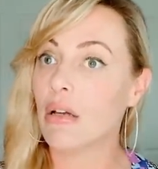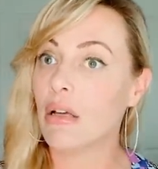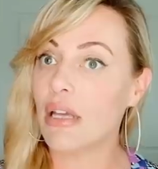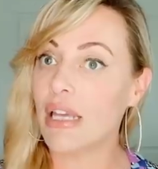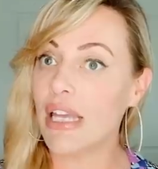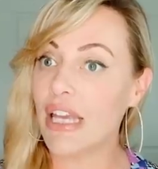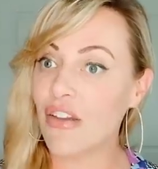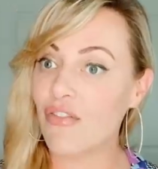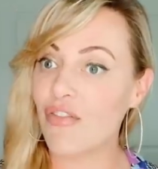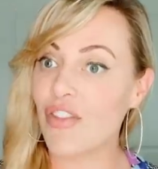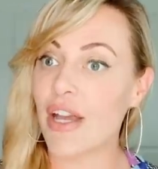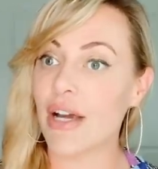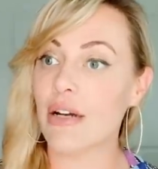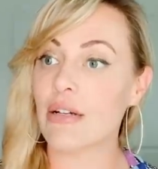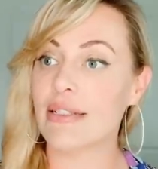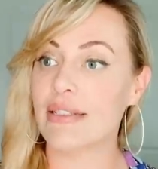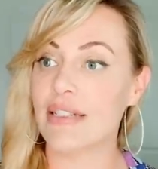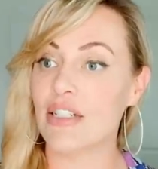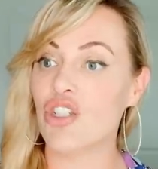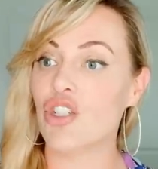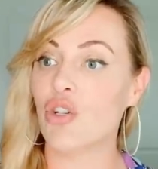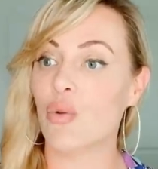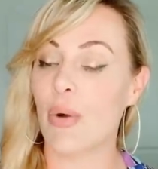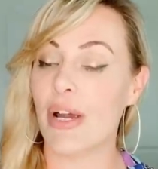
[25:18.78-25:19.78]
if there are
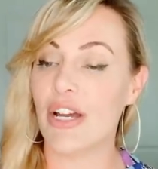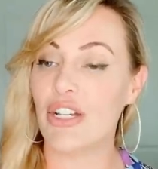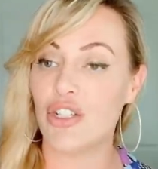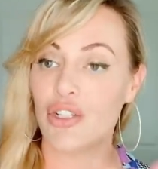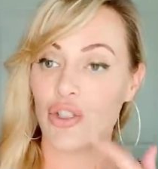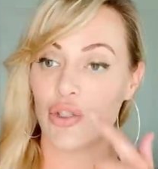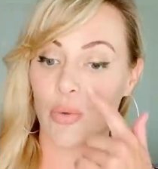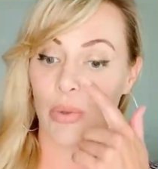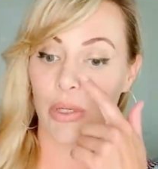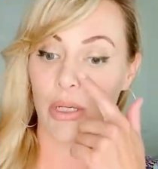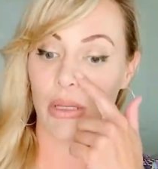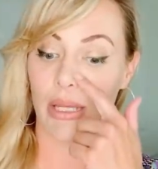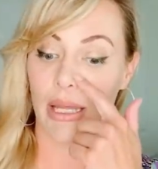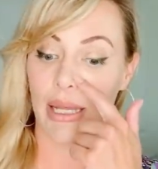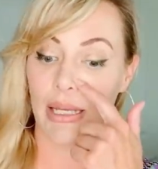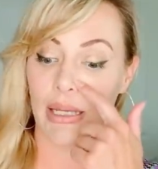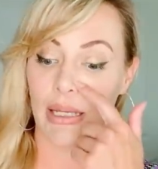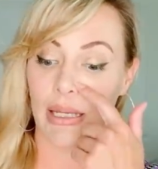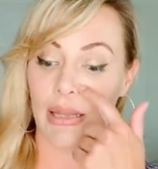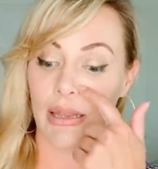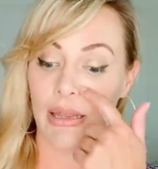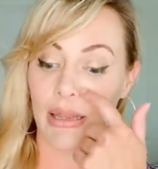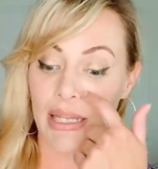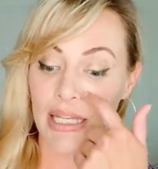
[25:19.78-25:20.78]
situations where you're
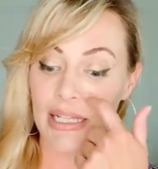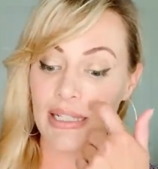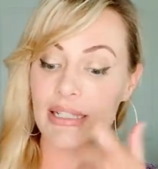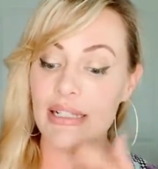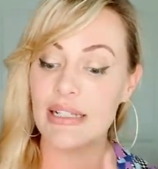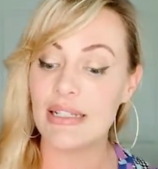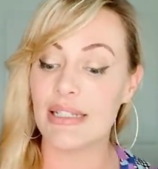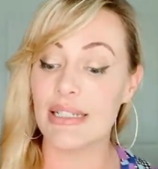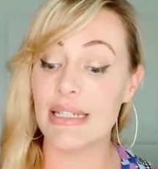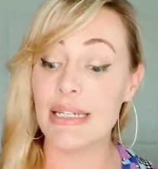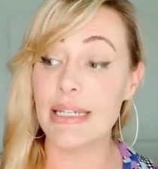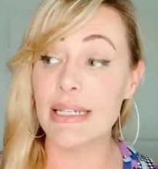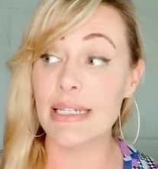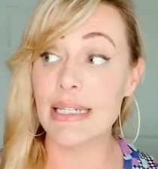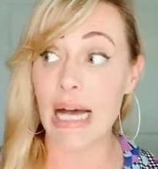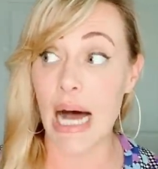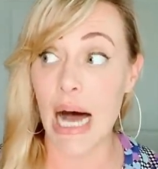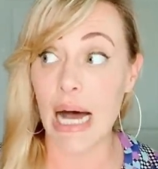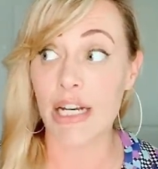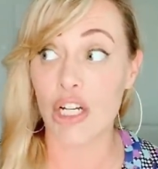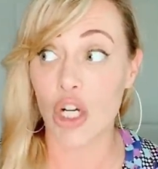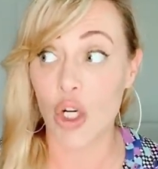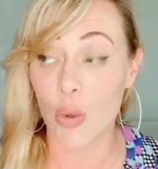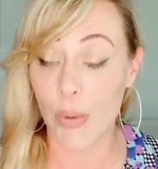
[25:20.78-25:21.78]
like, this is
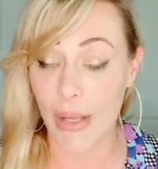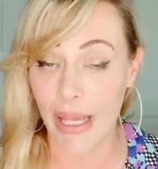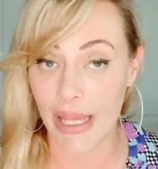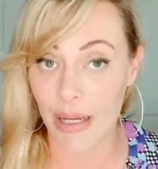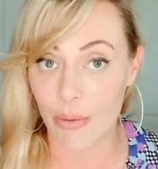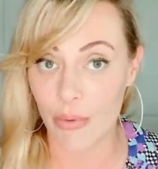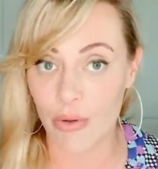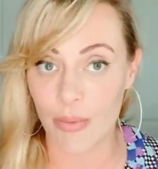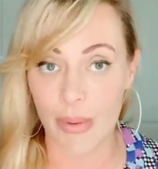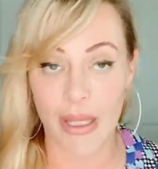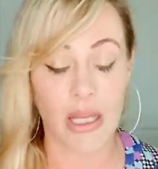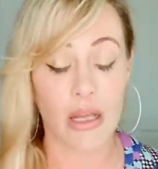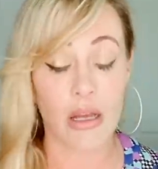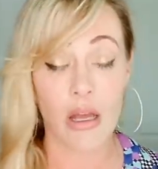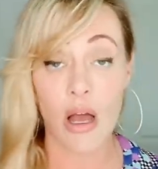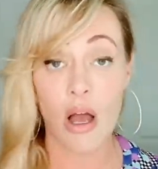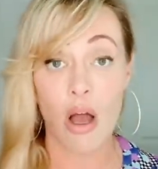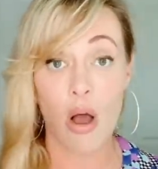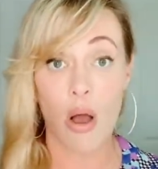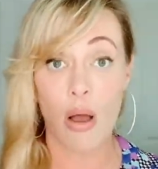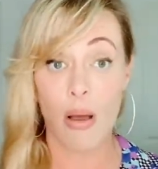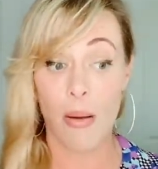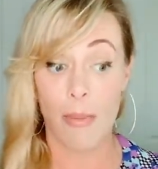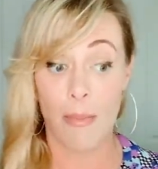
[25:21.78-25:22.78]
not okay with me,
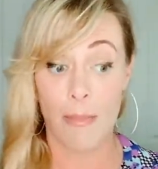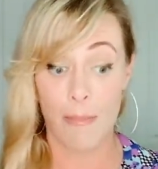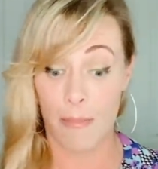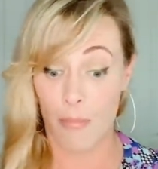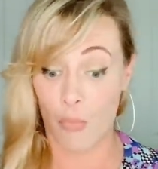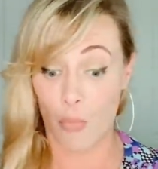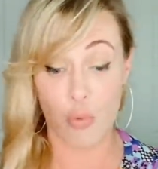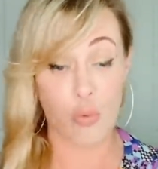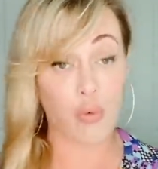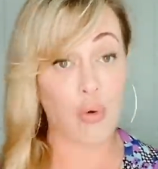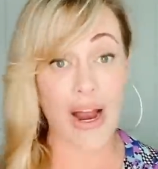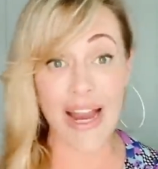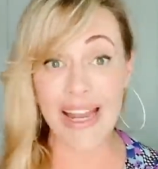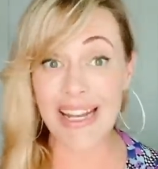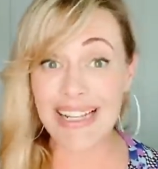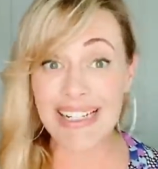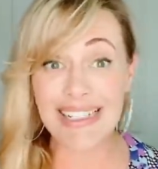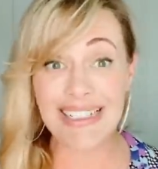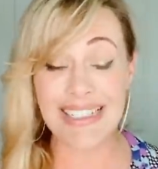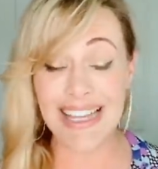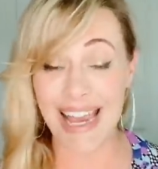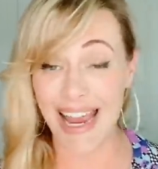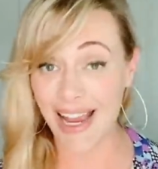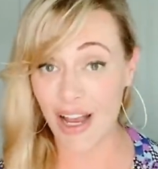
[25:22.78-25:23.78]
write
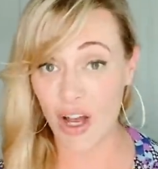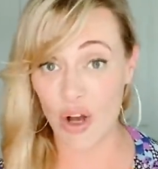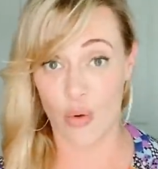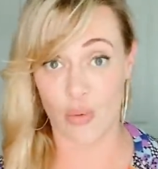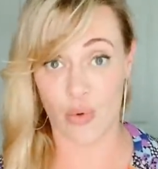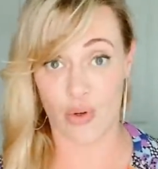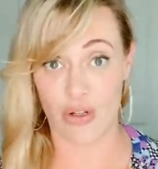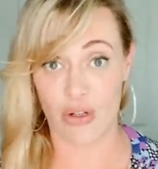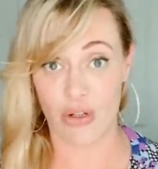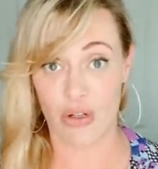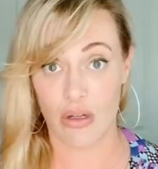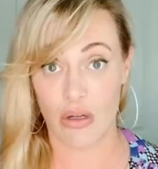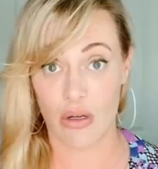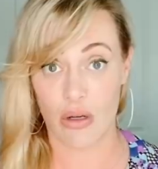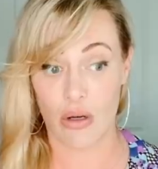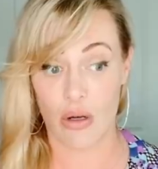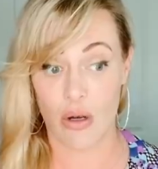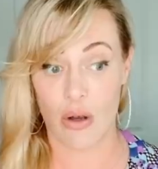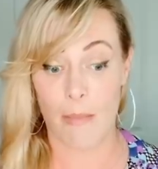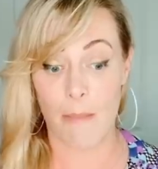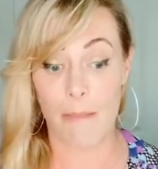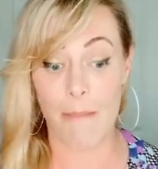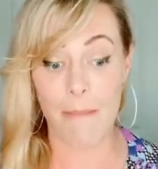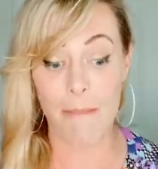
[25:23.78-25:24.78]
it down.
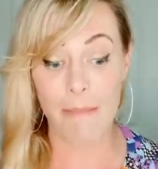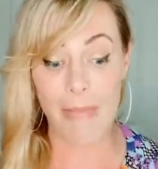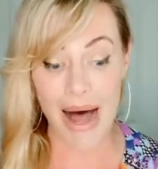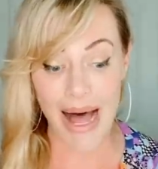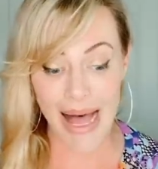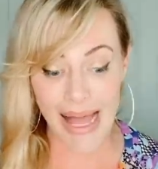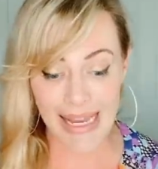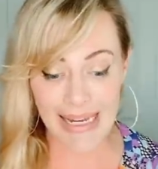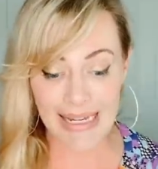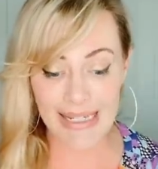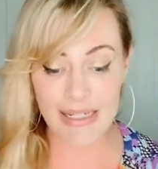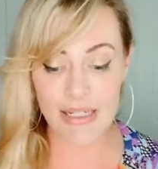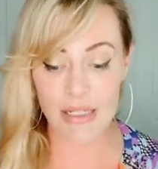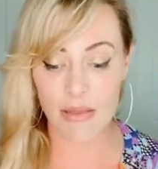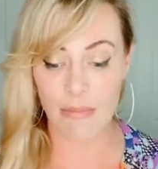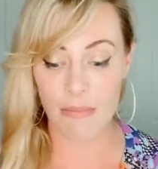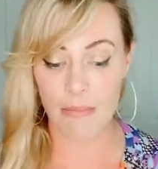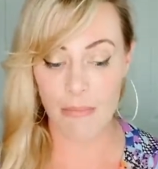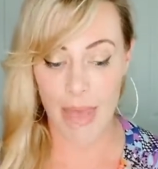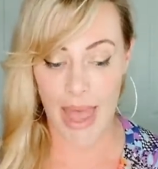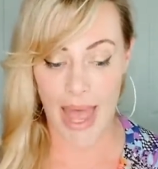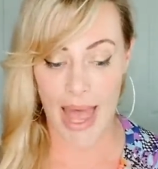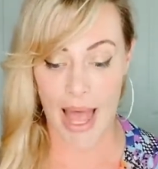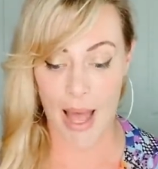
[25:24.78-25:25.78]
Mind
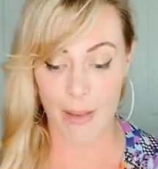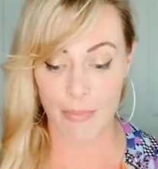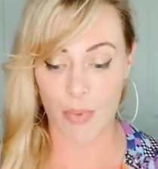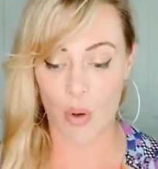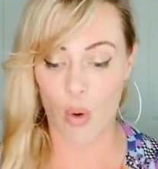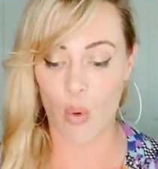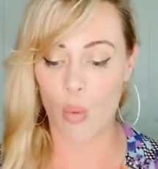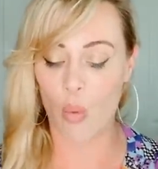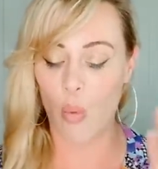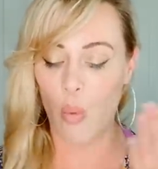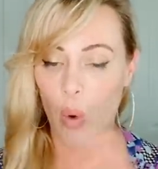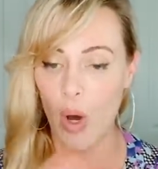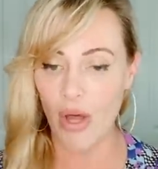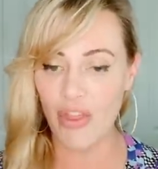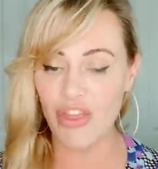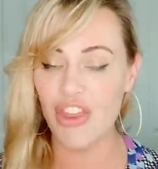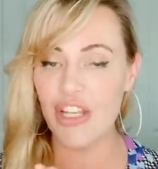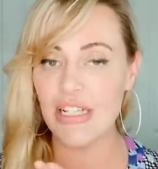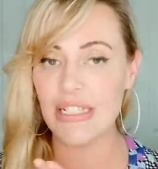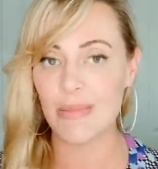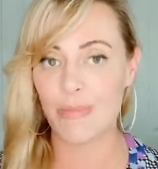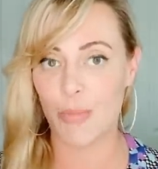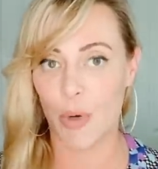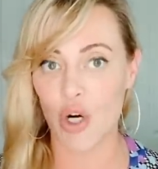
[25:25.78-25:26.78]
map what
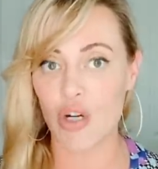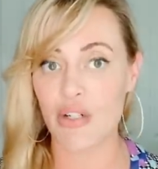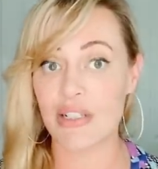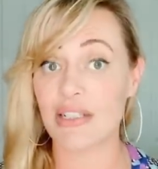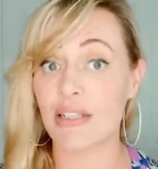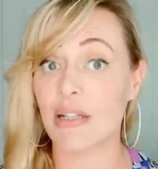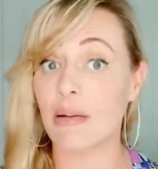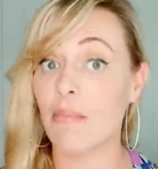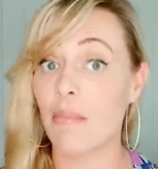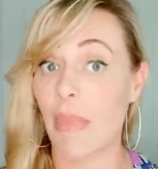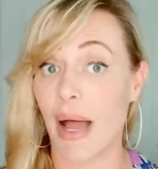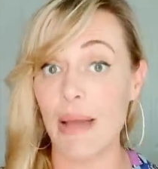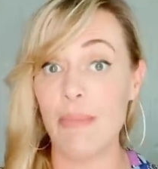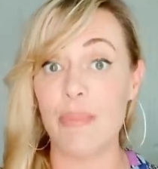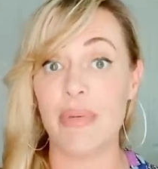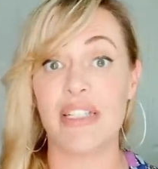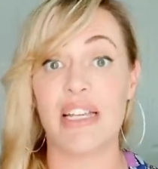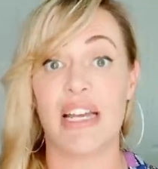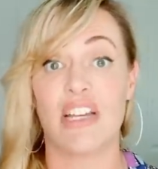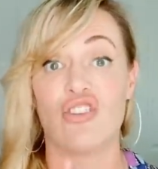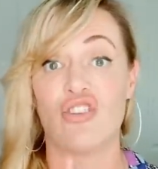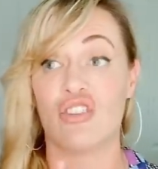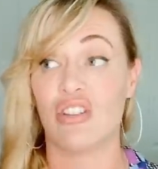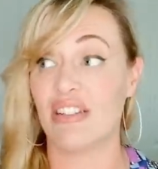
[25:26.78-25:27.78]
this person might
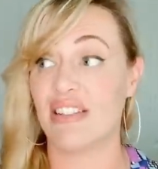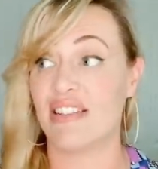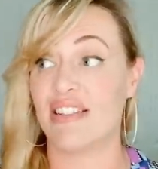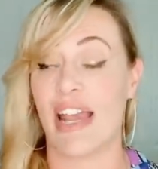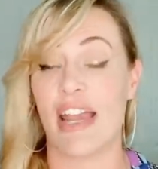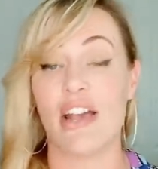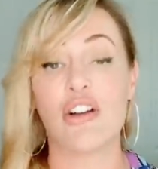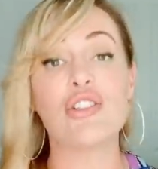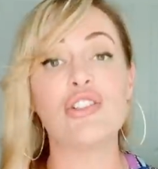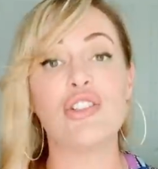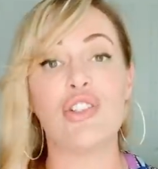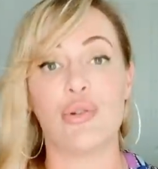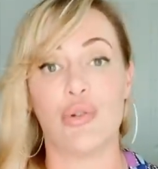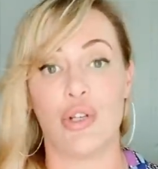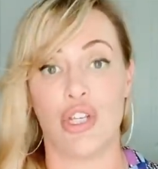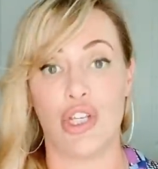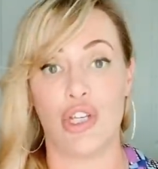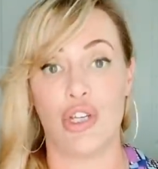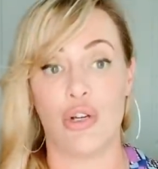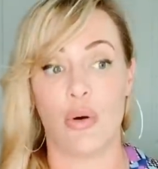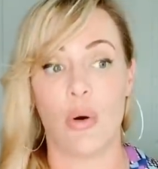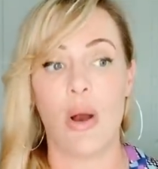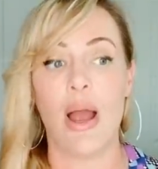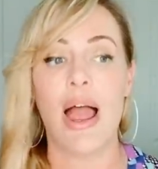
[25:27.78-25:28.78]
potentially say or do to
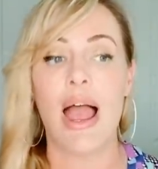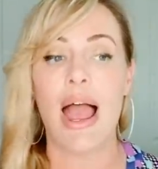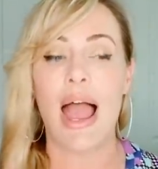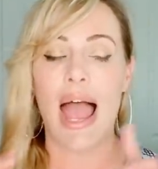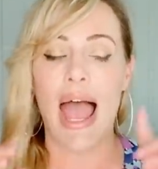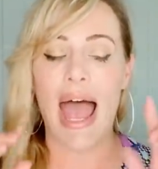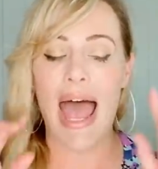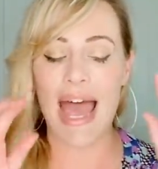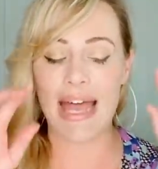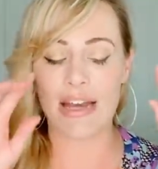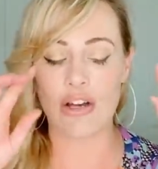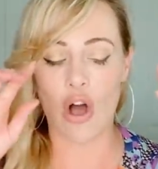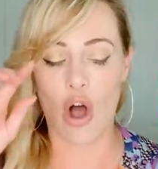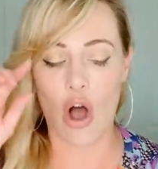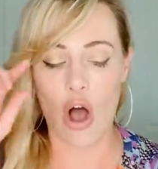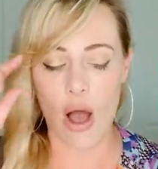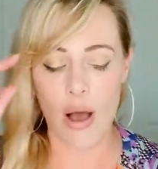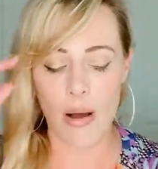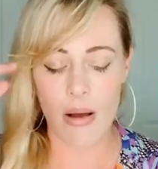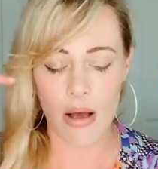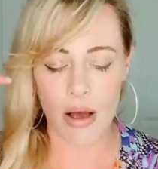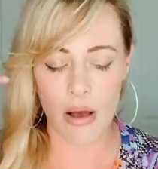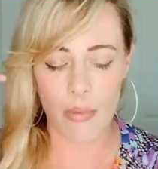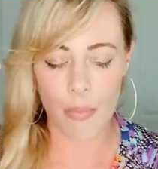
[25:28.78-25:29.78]
you and
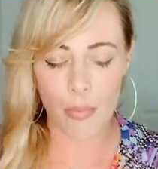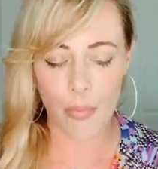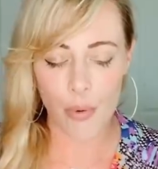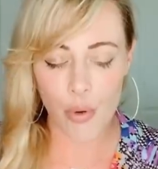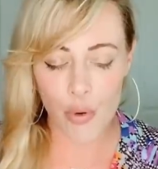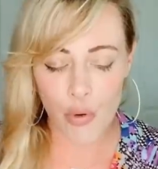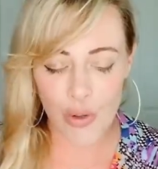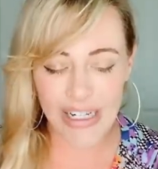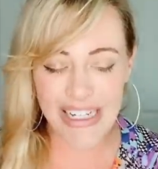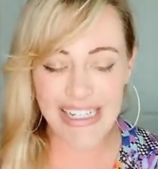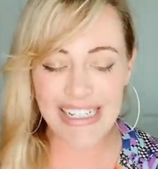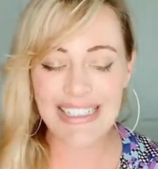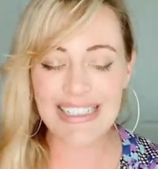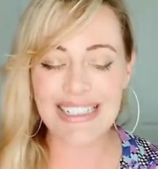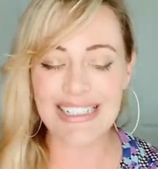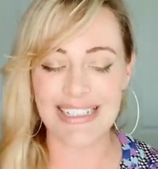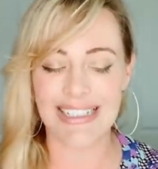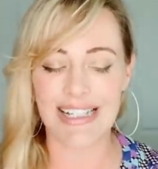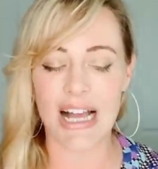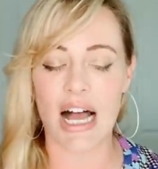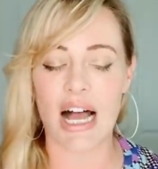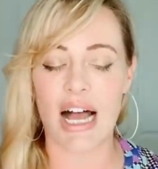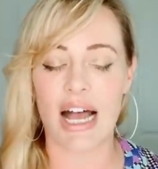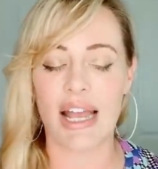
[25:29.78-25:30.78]

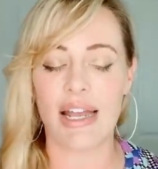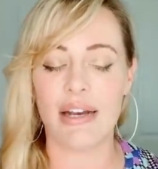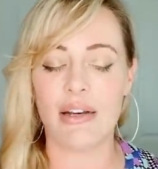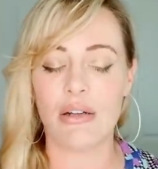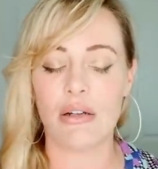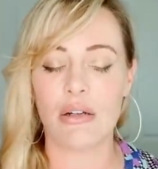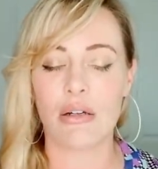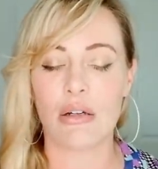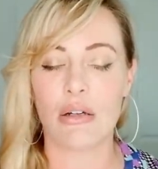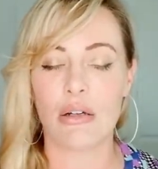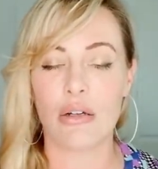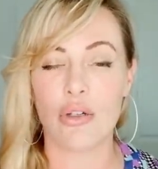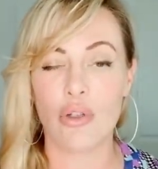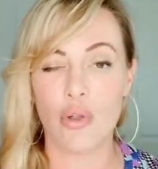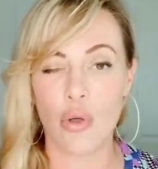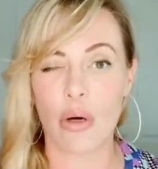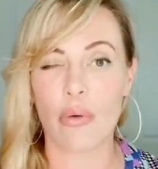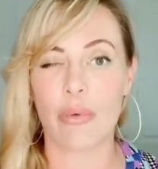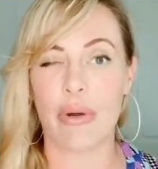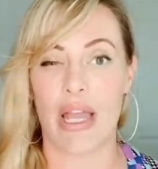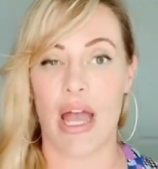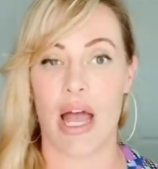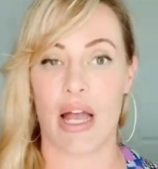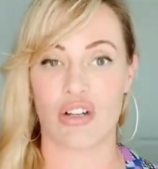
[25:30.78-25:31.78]
pre-decide your
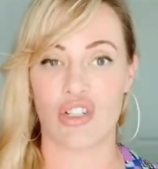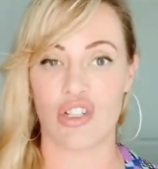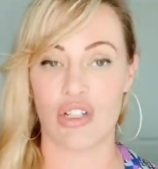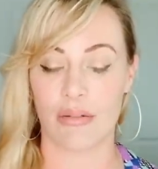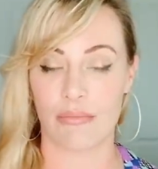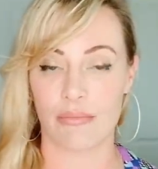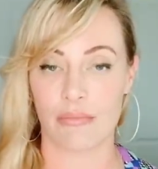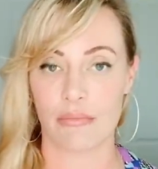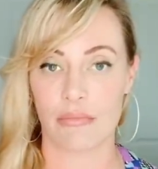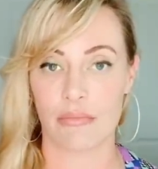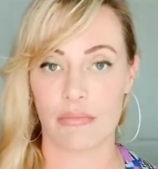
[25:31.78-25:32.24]
reaction.